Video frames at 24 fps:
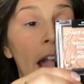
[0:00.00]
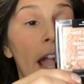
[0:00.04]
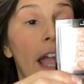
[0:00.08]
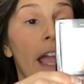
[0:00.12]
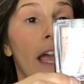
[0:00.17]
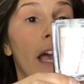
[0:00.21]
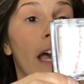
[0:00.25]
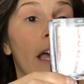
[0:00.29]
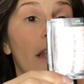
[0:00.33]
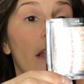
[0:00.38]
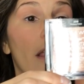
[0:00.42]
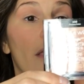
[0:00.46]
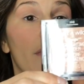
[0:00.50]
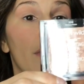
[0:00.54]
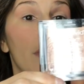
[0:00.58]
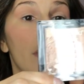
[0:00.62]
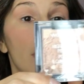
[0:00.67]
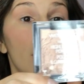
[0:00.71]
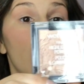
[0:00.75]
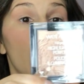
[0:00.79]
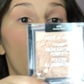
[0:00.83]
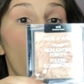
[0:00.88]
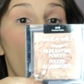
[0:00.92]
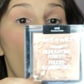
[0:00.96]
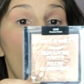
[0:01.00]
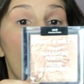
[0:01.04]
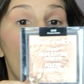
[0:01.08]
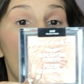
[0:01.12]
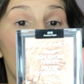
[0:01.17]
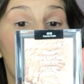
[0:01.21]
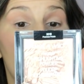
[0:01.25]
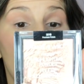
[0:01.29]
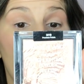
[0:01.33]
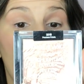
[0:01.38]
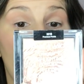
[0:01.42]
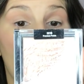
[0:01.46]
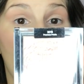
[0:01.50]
And this one